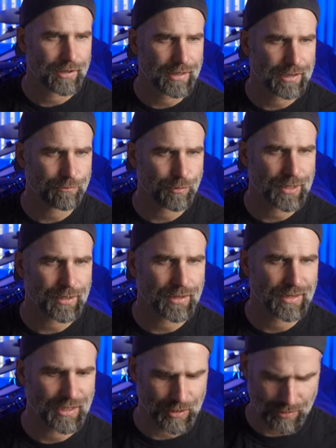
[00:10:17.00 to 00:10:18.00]
If we,
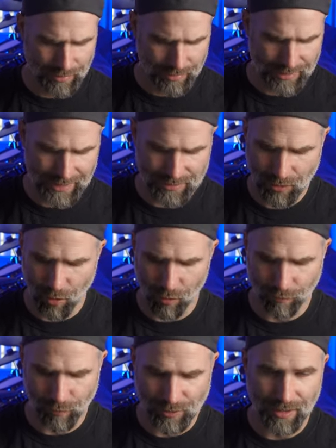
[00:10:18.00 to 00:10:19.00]
let's
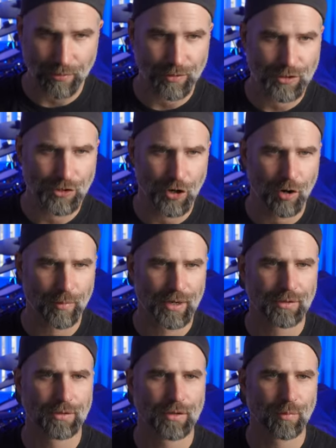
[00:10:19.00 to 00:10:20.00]
go for something
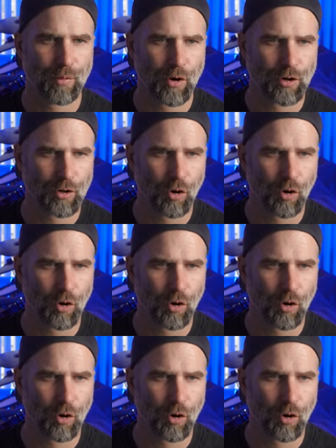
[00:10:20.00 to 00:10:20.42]
German, pearl